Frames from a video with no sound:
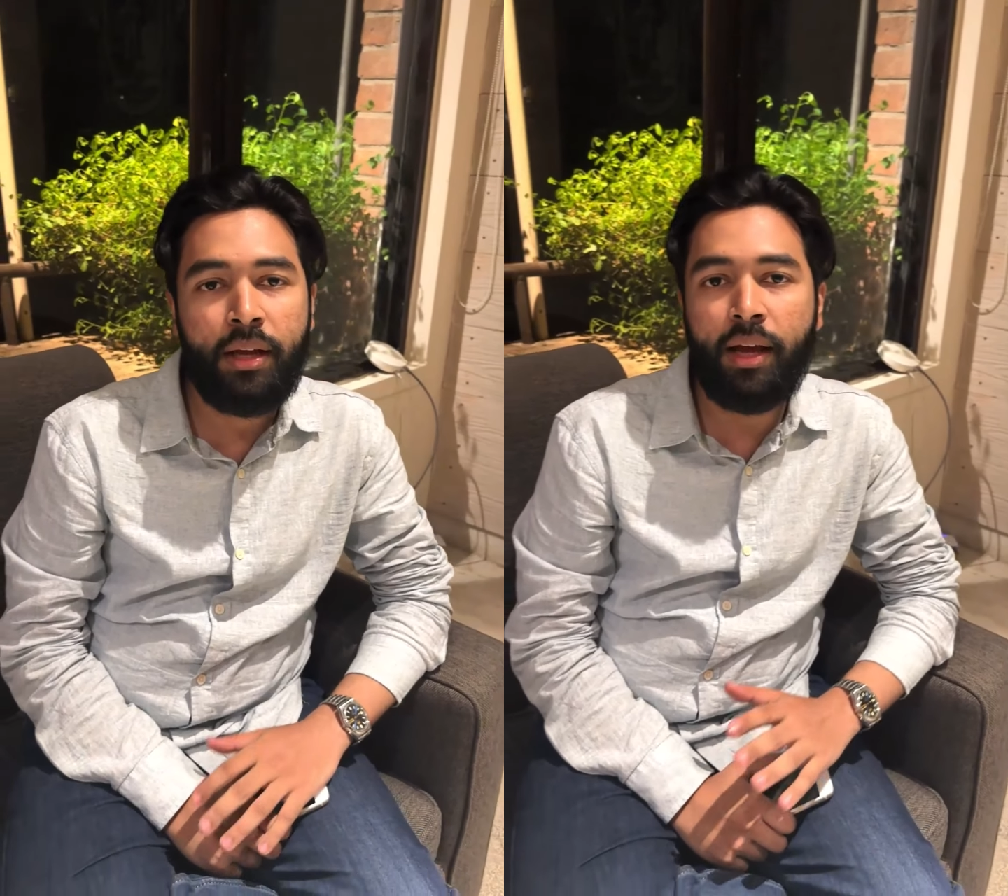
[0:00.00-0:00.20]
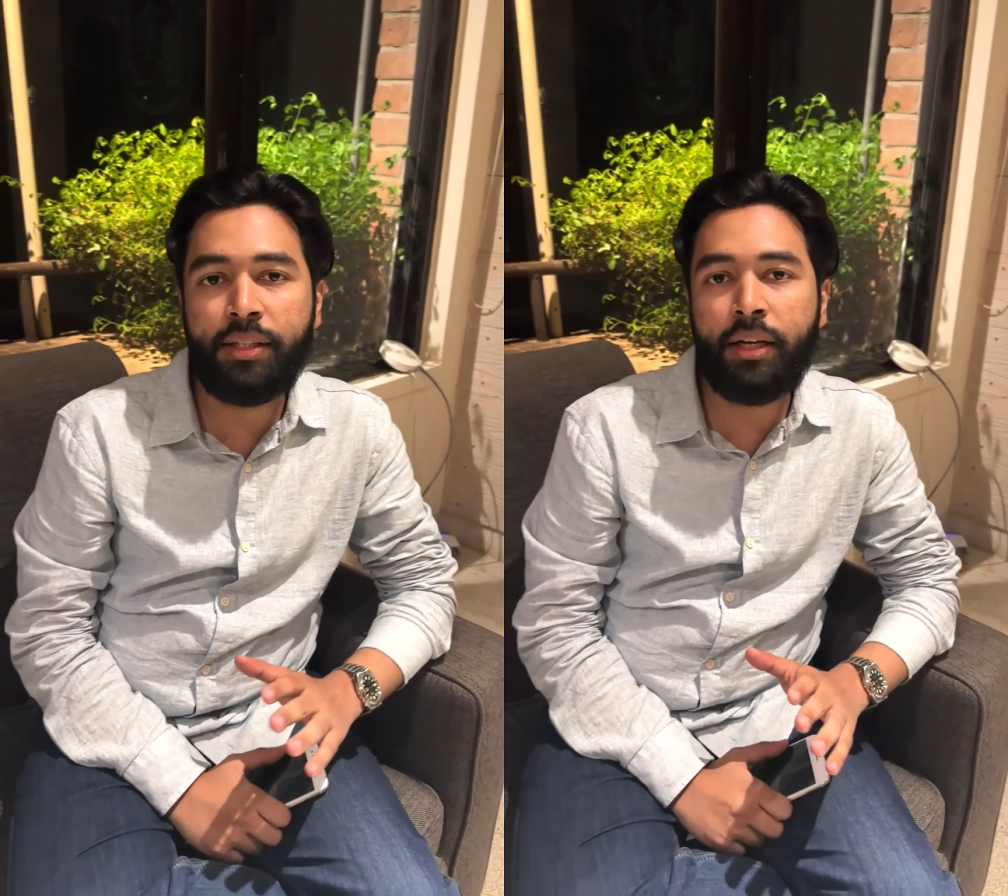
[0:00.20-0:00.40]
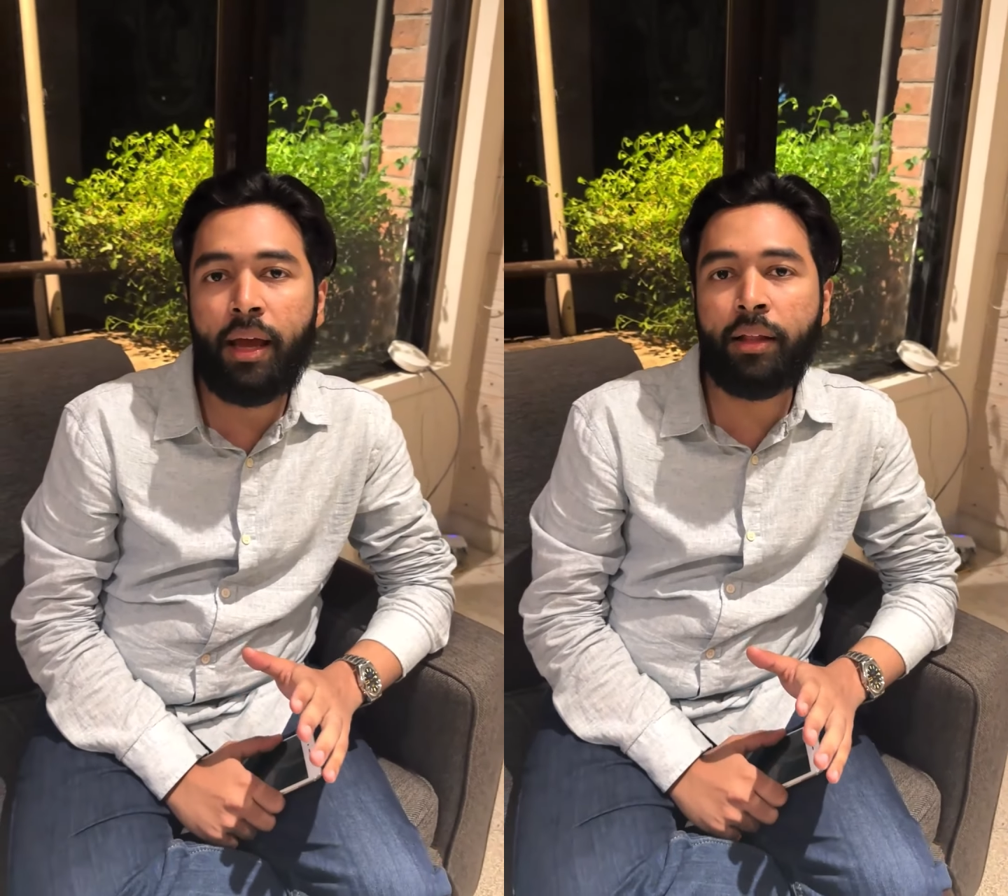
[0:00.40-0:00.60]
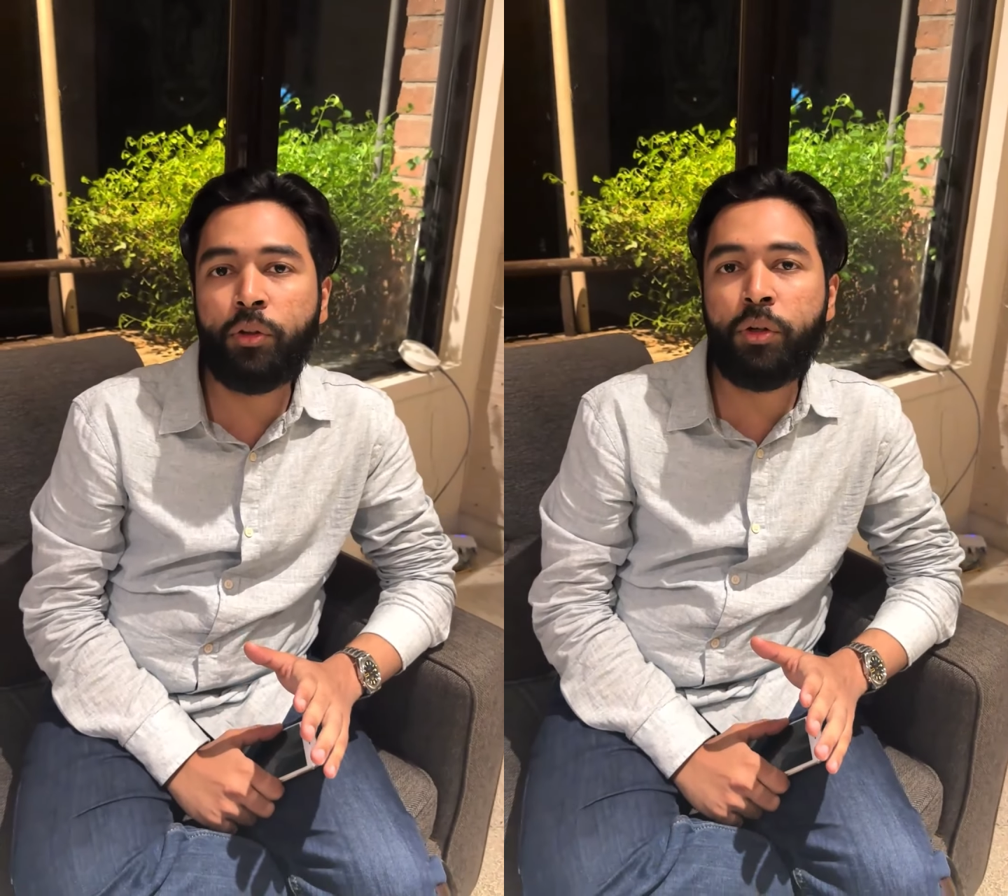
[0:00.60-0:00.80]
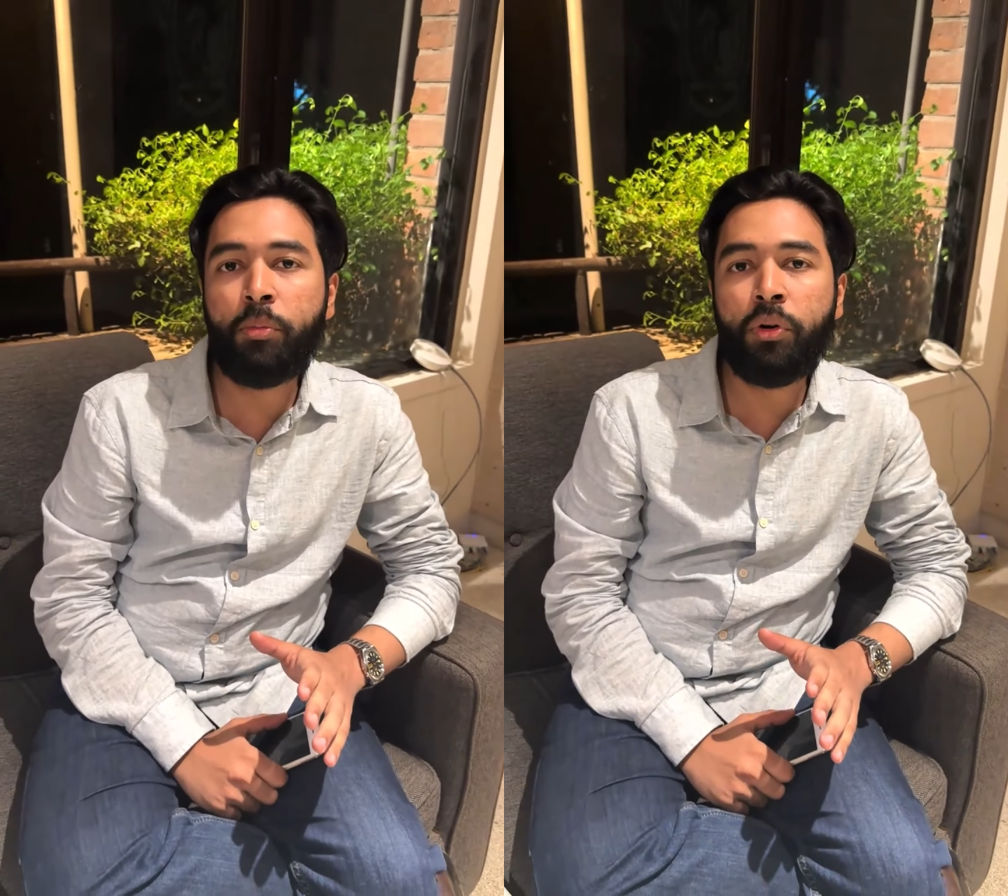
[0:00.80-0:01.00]
As an
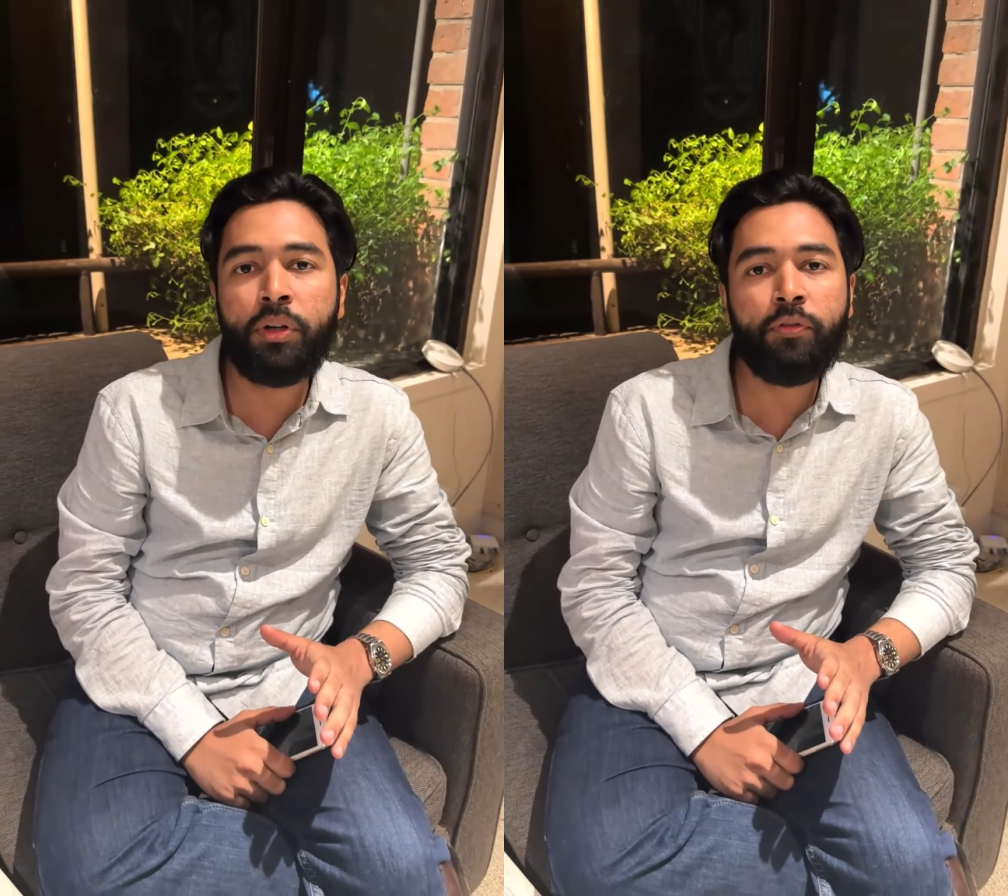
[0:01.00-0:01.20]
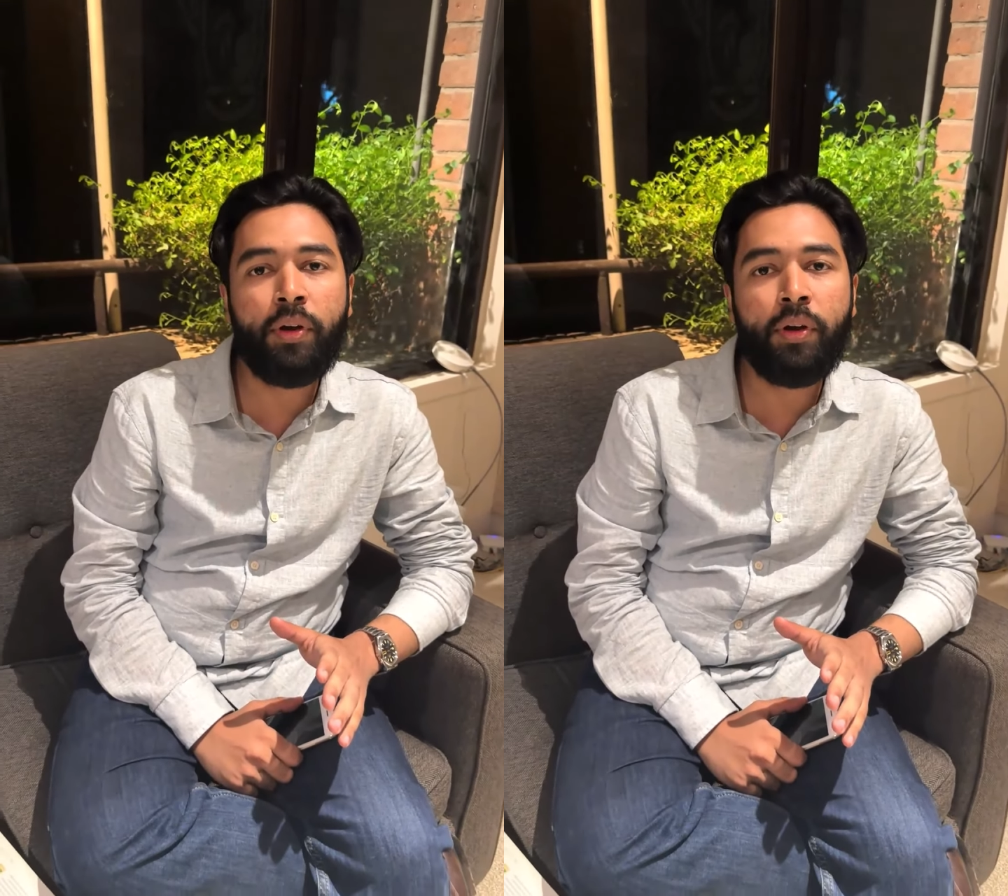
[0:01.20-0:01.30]
Anthony Bourdain